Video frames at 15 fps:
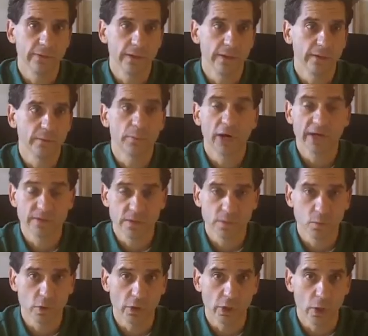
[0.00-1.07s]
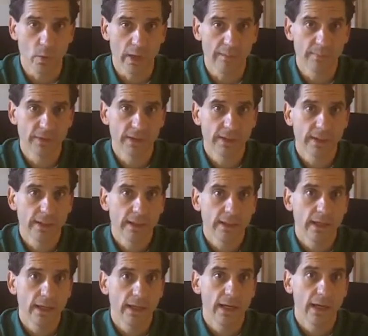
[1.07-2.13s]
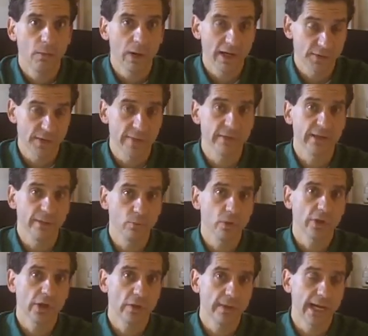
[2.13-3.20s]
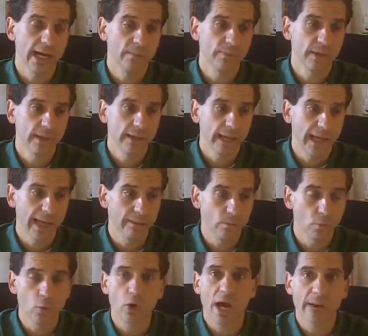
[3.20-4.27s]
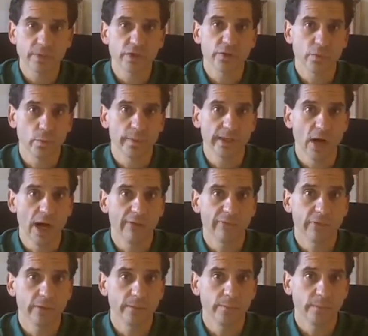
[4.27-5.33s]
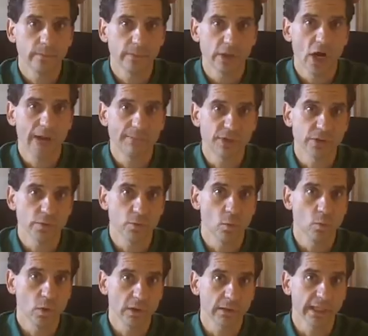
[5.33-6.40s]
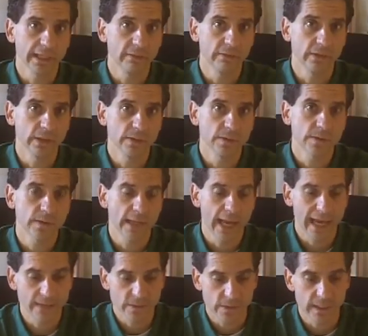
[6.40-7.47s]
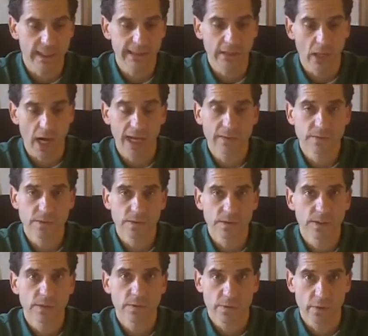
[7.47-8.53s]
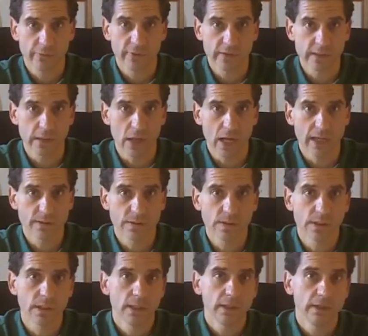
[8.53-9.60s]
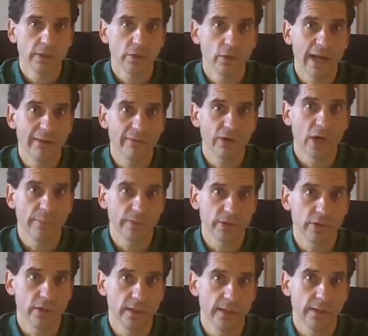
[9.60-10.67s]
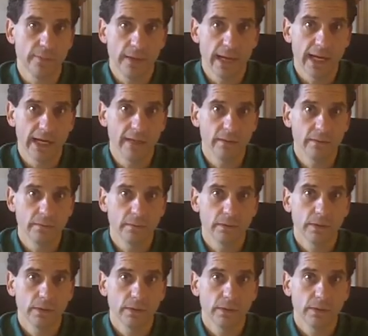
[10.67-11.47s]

of the prices will go up, while some of them will go down, and more options will be offered. The options will work like this. At city lots, surface lots, you'll have the opportunity to buy